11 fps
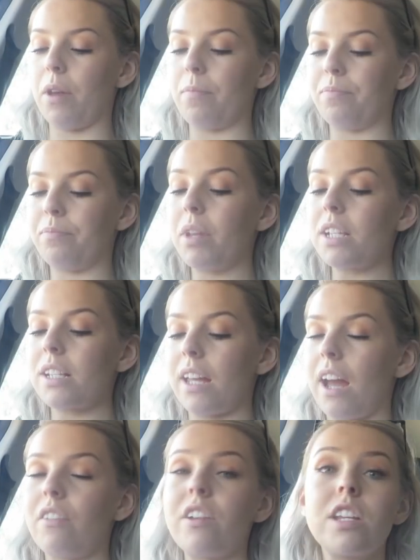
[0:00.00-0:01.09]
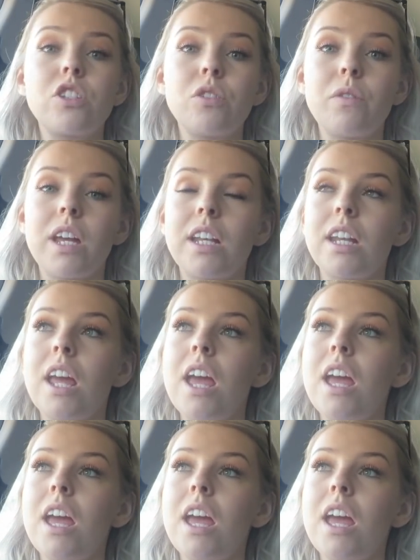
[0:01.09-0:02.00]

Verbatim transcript: but basically Harry is doing